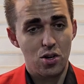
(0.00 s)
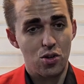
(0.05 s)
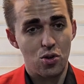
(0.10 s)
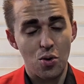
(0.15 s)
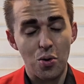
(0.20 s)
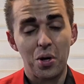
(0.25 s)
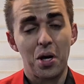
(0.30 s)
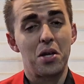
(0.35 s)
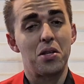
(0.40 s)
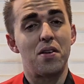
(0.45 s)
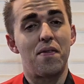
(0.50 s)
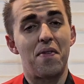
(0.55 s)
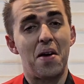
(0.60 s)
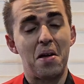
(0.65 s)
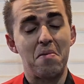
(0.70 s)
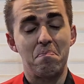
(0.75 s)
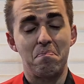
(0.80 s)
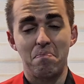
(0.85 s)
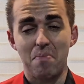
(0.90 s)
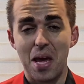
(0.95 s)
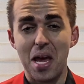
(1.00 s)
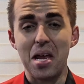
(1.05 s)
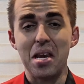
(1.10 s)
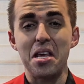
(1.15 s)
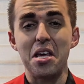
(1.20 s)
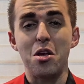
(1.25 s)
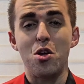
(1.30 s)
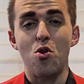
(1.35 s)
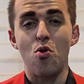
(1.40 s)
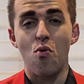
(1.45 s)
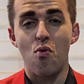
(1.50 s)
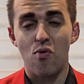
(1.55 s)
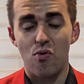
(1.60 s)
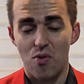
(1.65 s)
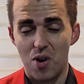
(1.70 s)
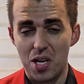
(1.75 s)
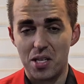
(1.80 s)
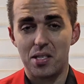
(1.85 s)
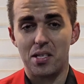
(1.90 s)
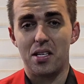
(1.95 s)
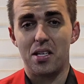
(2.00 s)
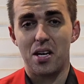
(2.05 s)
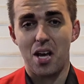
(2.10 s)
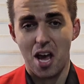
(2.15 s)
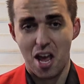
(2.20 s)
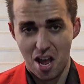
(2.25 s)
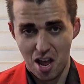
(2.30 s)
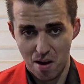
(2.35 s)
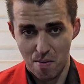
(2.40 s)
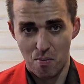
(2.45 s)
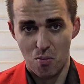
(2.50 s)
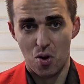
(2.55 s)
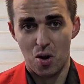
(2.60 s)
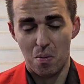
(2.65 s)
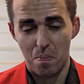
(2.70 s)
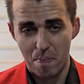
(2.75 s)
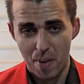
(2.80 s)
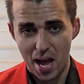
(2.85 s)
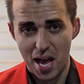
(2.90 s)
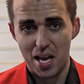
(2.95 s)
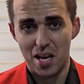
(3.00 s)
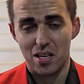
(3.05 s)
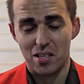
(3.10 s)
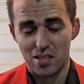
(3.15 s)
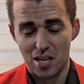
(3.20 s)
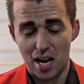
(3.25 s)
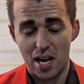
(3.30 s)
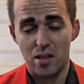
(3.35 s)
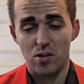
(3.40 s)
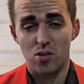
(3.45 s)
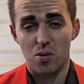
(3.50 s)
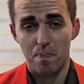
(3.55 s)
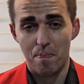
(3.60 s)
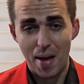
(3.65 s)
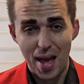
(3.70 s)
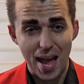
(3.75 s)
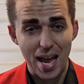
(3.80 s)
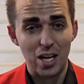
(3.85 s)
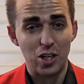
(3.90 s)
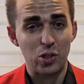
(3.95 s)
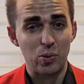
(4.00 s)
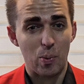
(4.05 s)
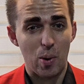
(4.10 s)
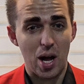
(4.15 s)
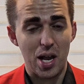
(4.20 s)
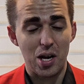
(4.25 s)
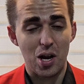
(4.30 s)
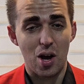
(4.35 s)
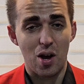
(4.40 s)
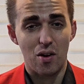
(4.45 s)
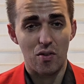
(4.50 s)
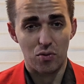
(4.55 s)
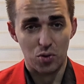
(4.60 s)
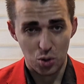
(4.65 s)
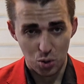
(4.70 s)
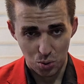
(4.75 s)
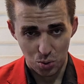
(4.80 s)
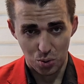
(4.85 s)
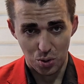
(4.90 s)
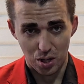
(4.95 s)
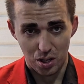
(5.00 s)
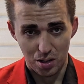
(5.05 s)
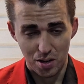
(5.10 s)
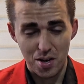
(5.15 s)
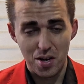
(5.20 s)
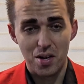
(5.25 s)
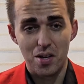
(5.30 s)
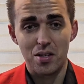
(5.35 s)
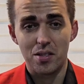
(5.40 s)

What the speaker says: You're going to find many written Emerald Buyer's Guides on page 1 of Google.